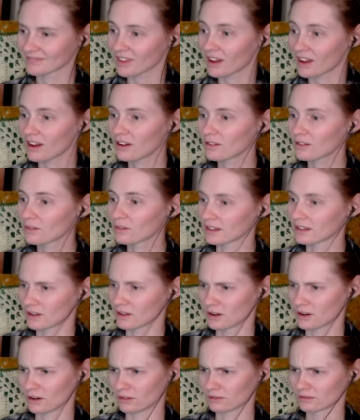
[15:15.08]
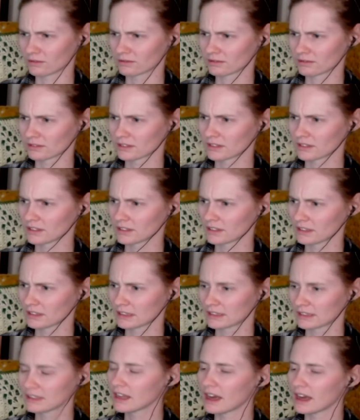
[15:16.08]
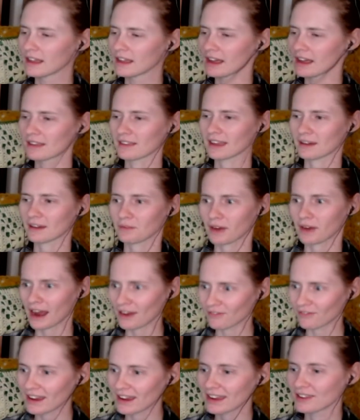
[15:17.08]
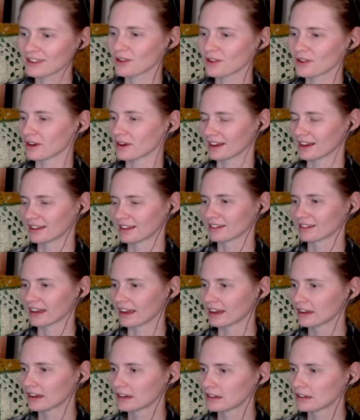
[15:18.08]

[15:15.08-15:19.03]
Oh wait, no. No, I like we're halfway. No, we're not. Okay.